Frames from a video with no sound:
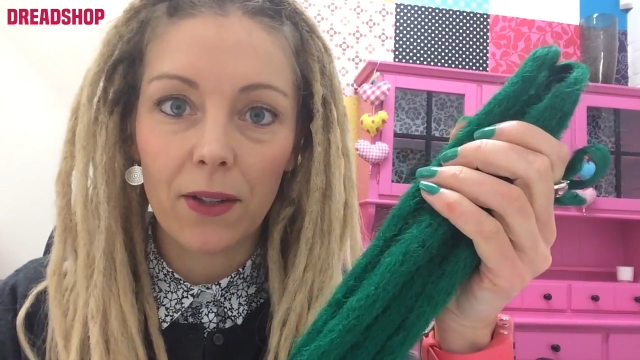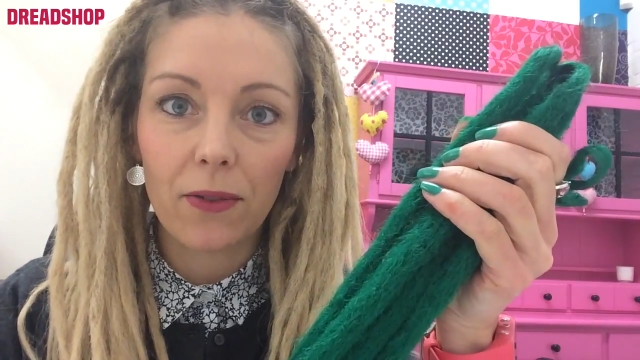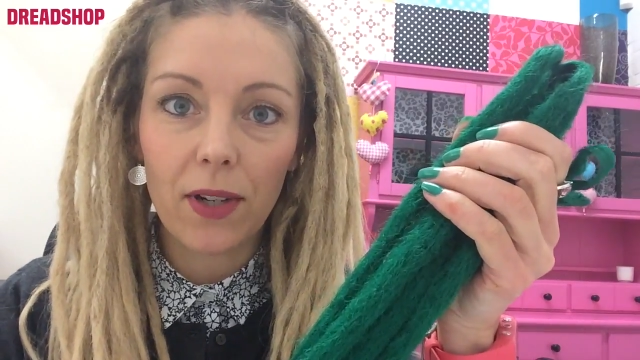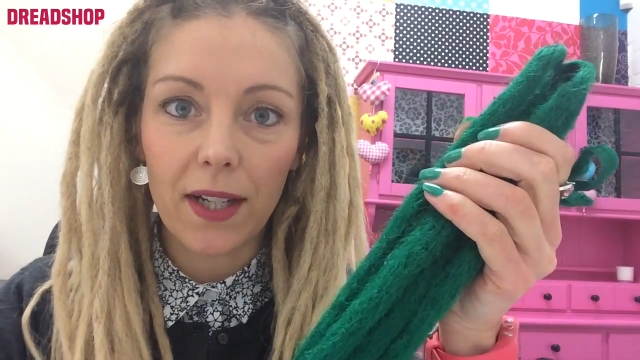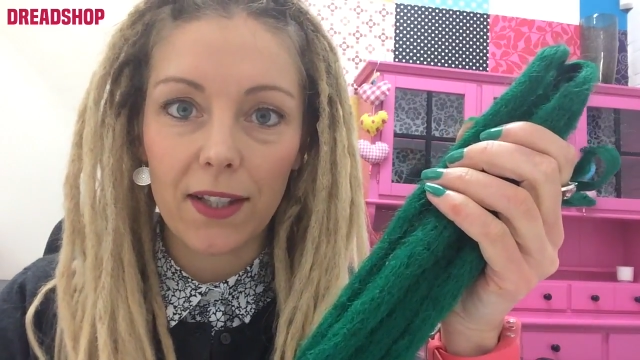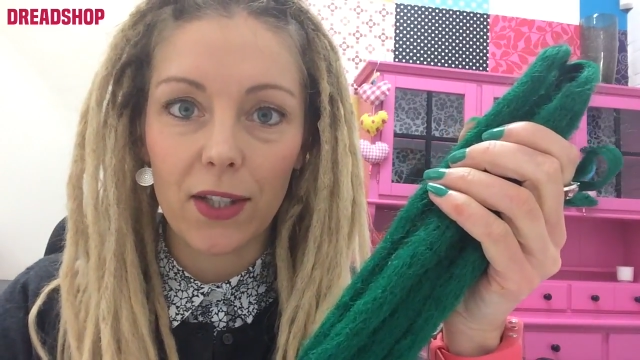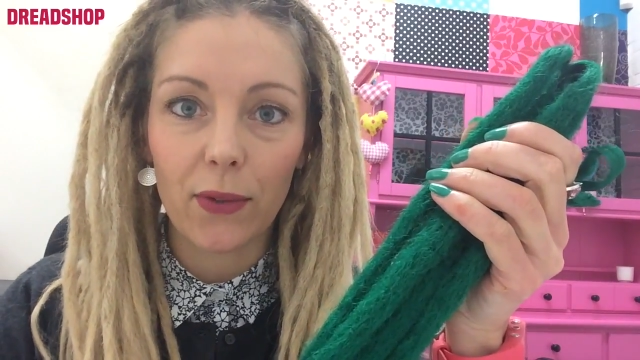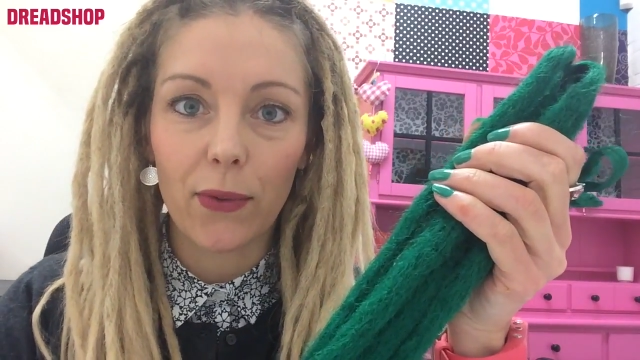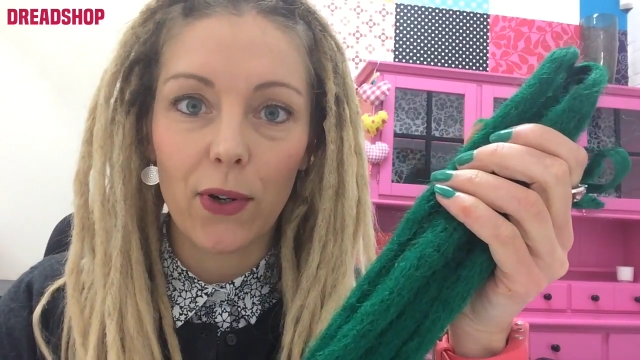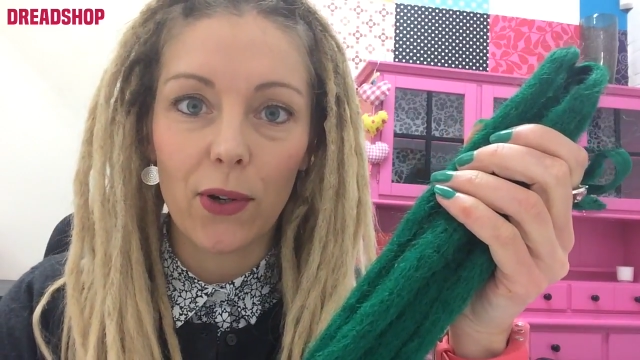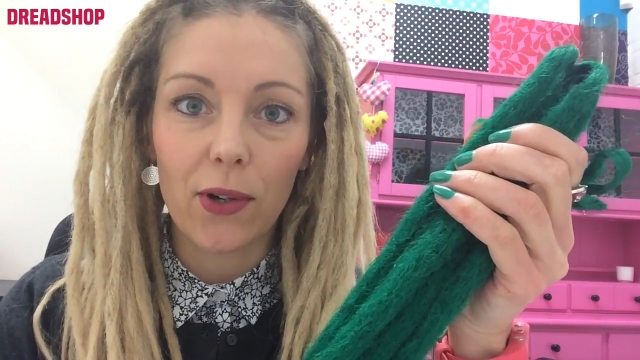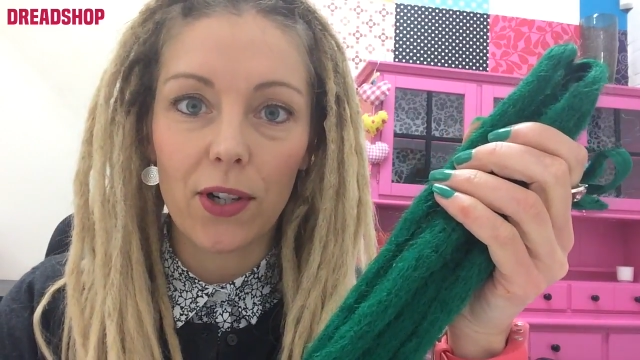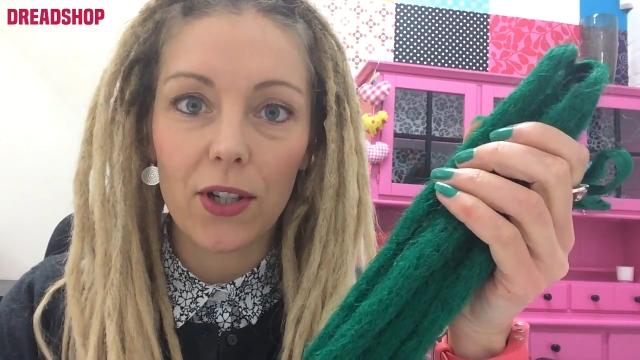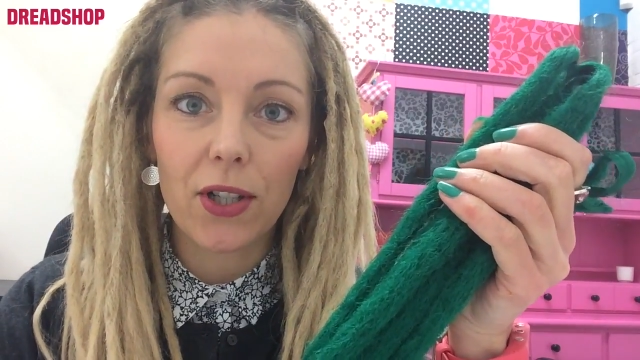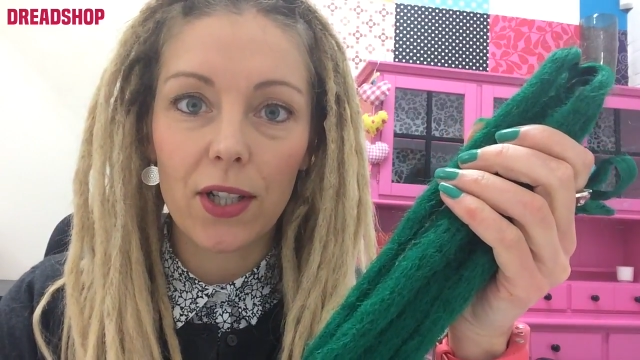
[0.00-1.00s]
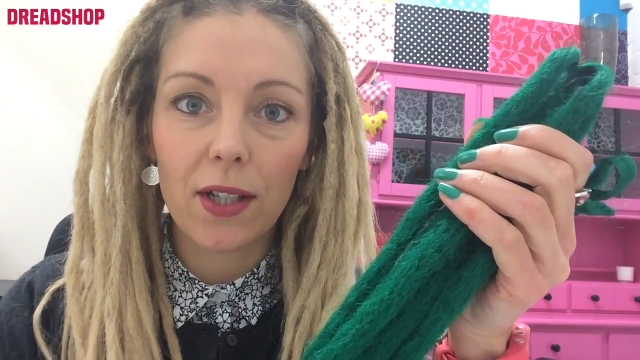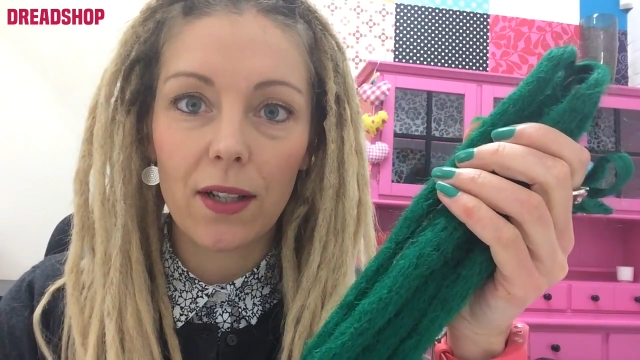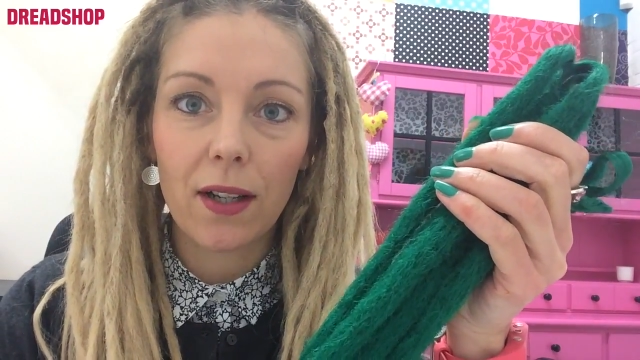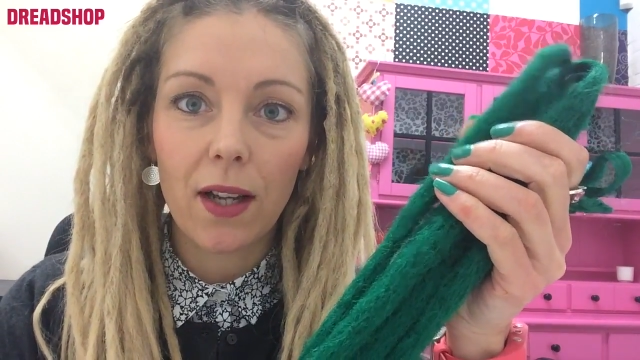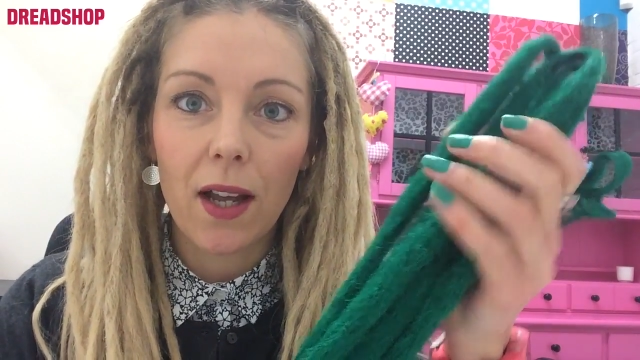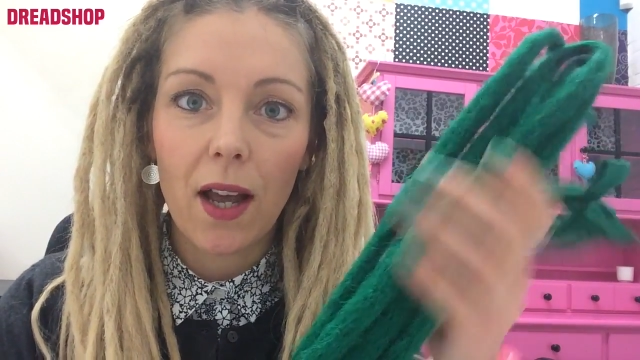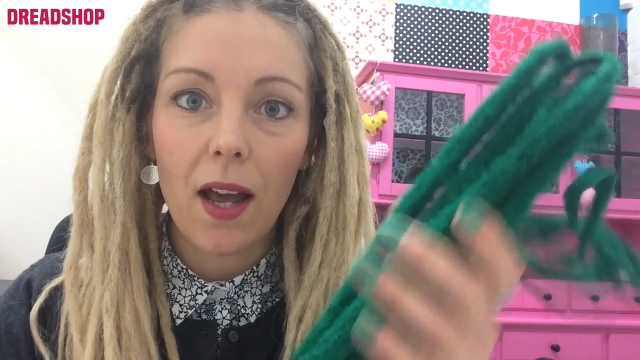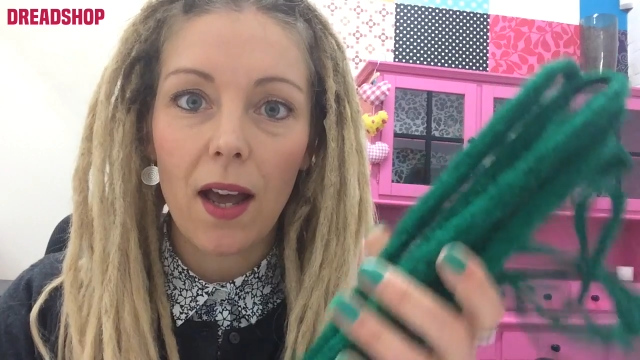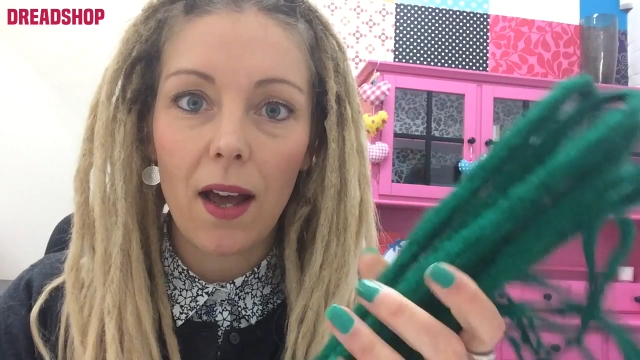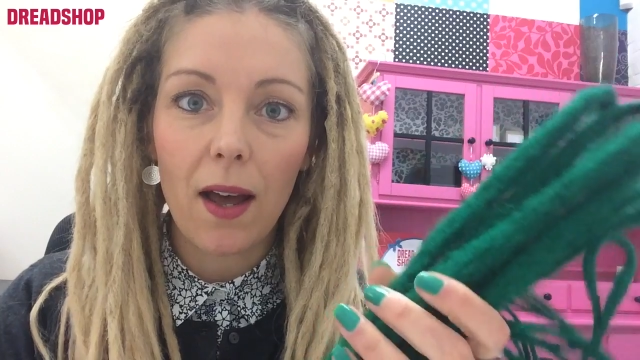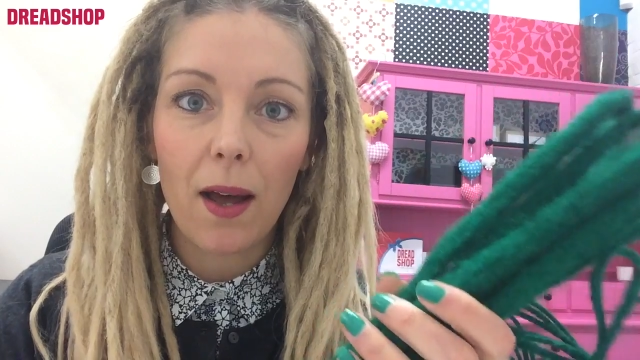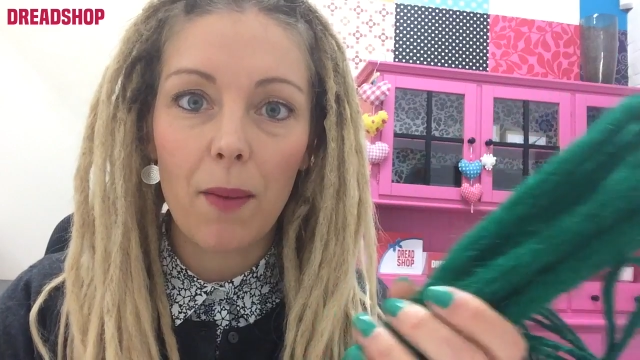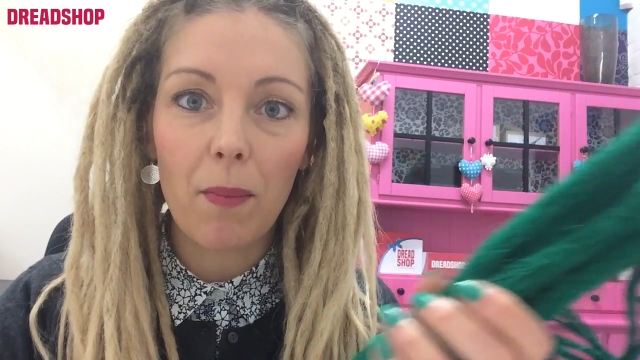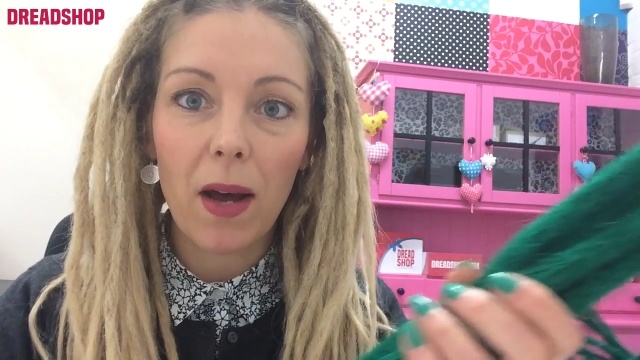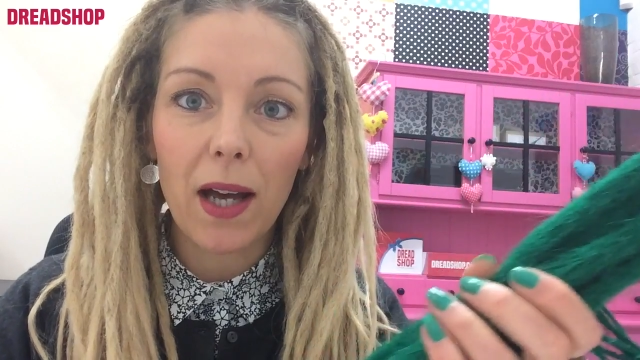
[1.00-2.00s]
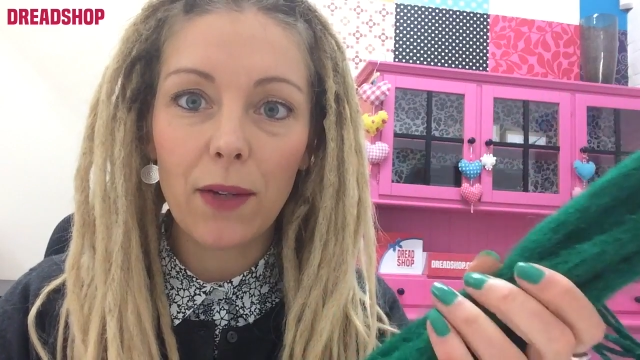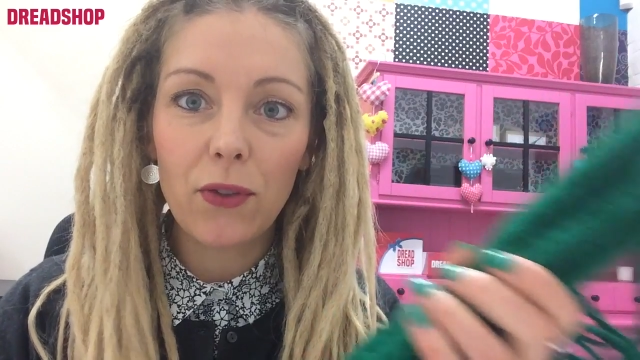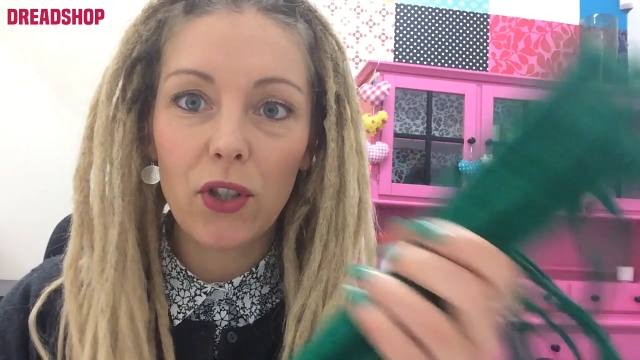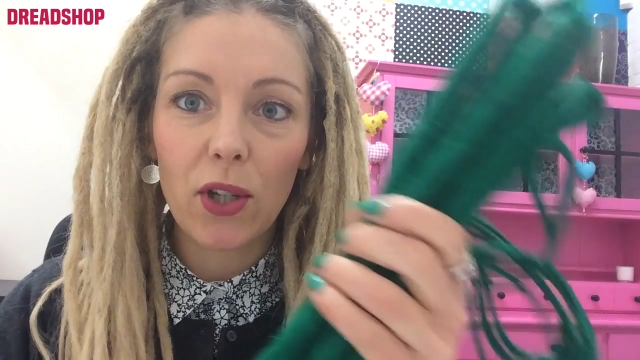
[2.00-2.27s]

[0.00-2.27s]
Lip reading: Dreads, of course. I've